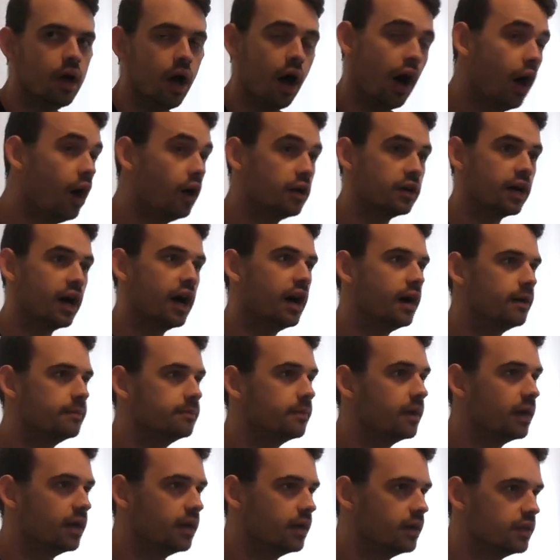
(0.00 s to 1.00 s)
Oh,
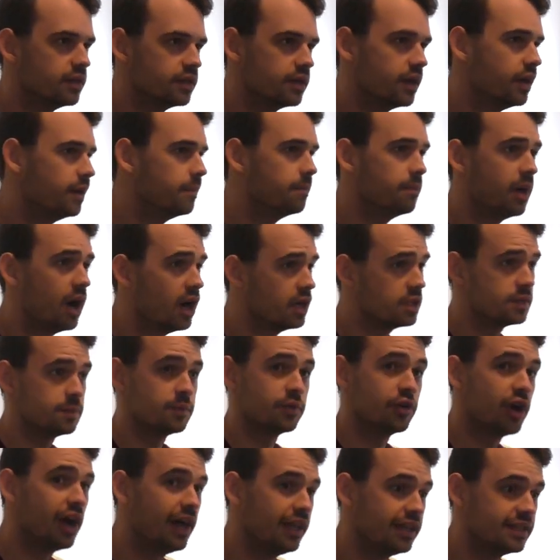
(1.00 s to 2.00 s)
um, uh, Miles
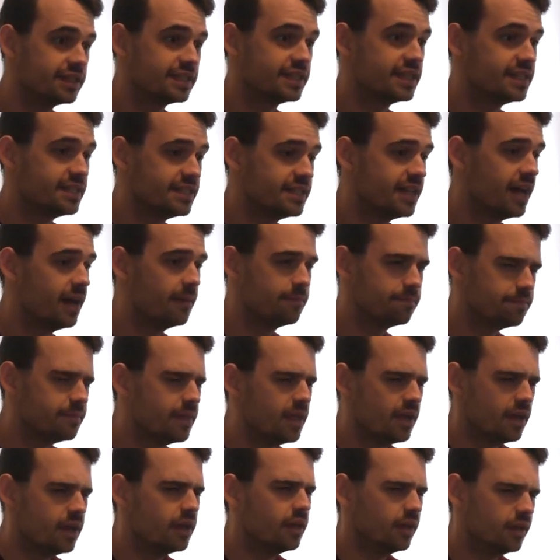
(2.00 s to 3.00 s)
Morales, it's, um,
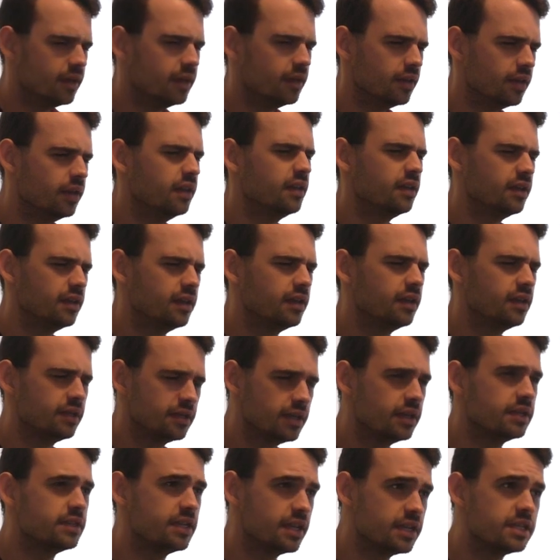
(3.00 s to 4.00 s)
it,
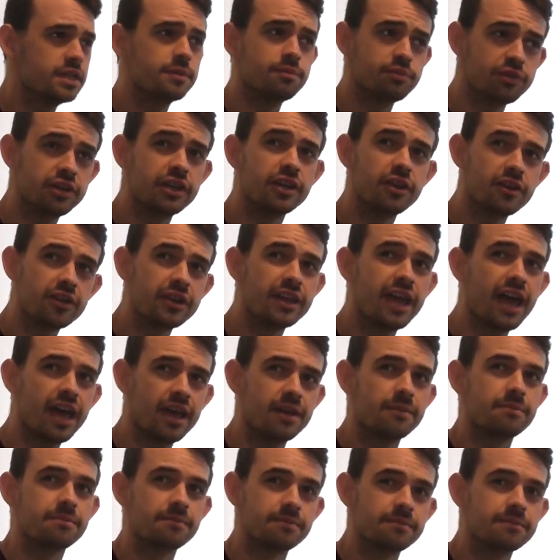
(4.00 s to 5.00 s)
it, it's a pretty good
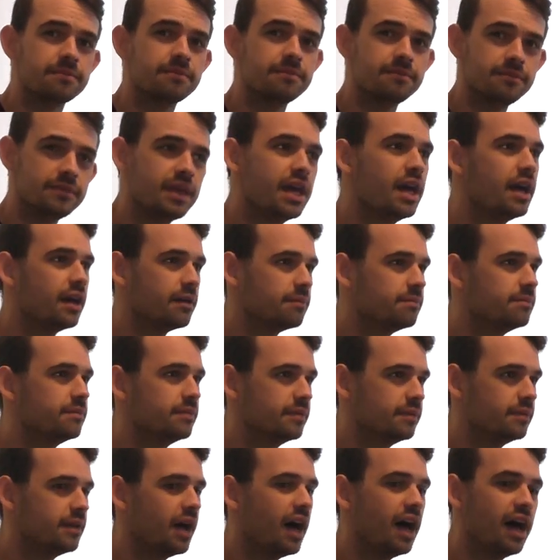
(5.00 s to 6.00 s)
game. Yeah,
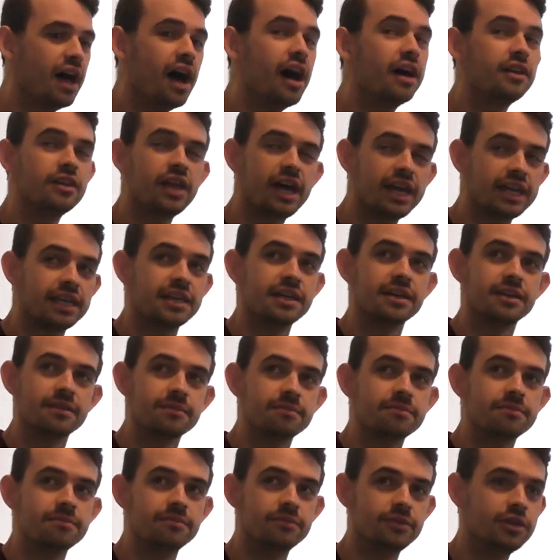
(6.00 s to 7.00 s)
I, I like
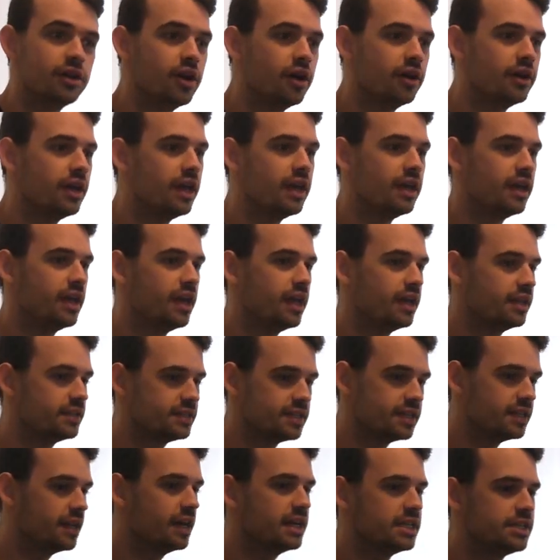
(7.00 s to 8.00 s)
it. You know, it,
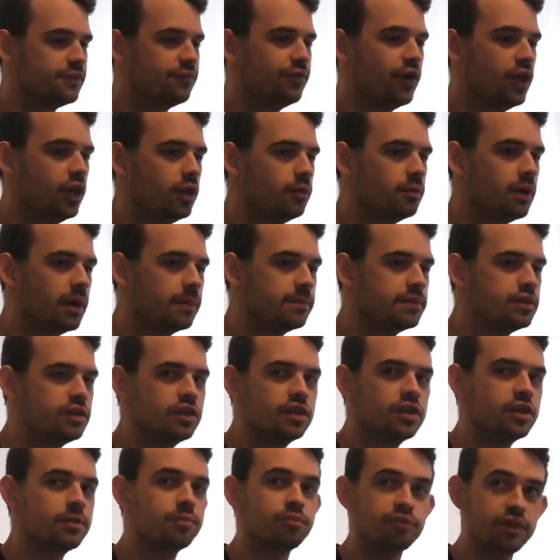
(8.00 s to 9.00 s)
it's a nice follow-up
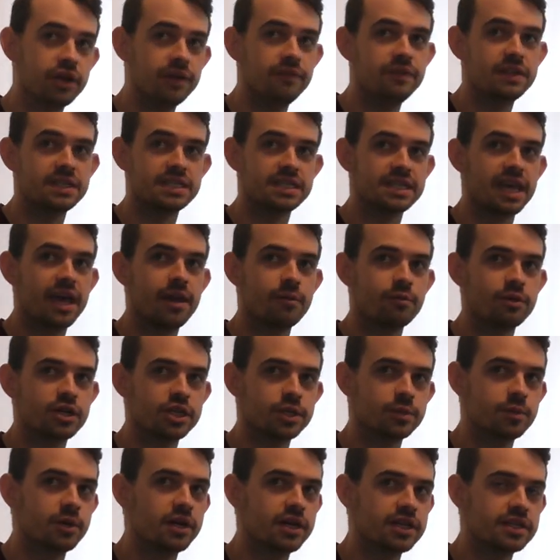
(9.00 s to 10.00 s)
to the previous game,
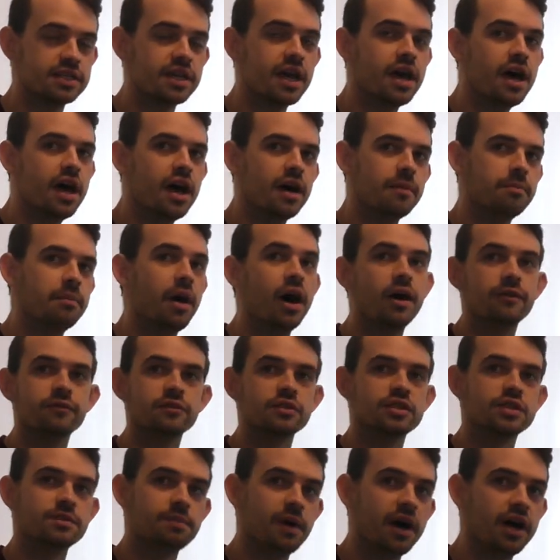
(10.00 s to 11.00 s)
which was
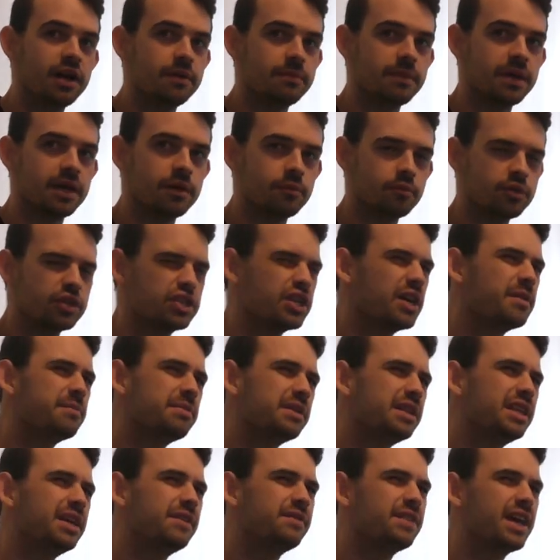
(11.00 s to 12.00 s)
Marvel Spider-Man, which I
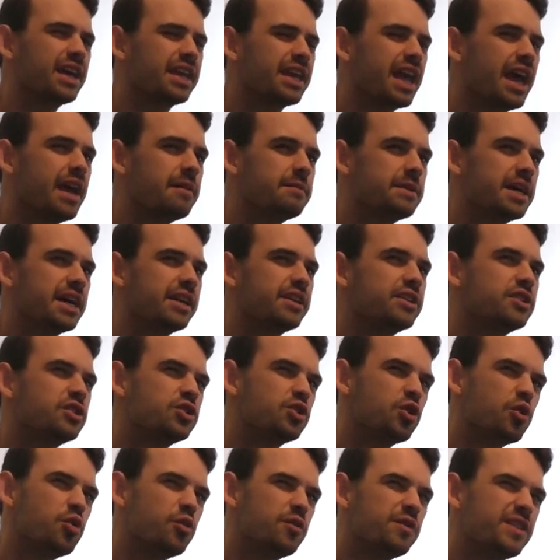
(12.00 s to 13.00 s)
believe that came out in
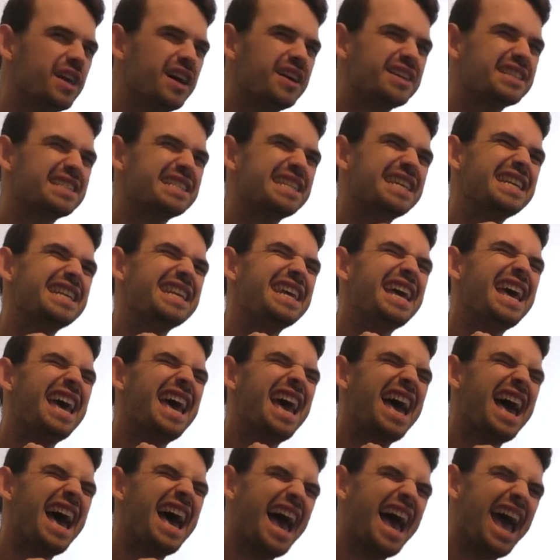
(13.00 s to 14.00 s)
2008.
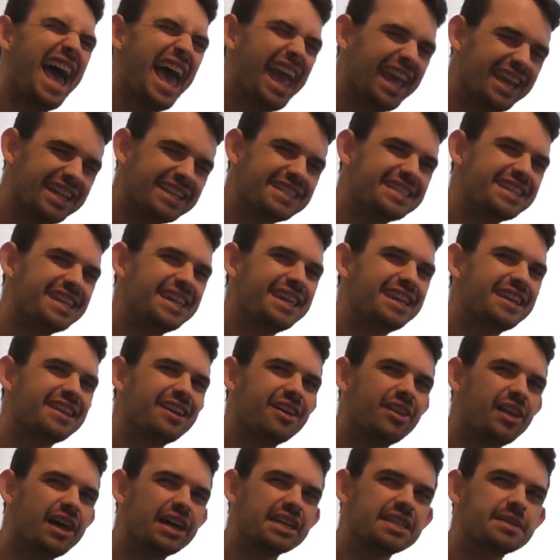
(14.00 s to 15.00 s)
18, I
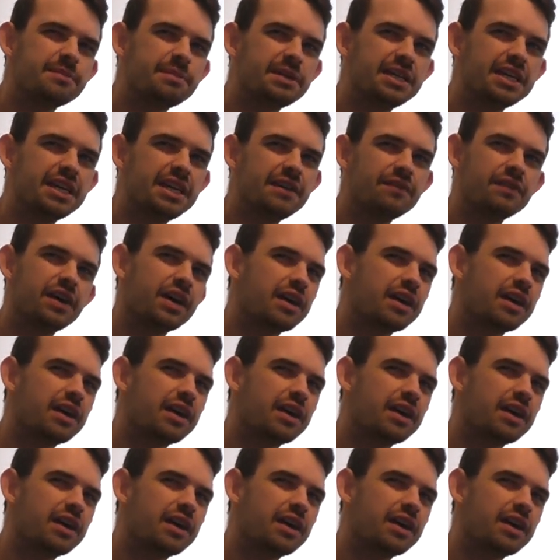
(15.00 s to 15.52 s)
like to believe.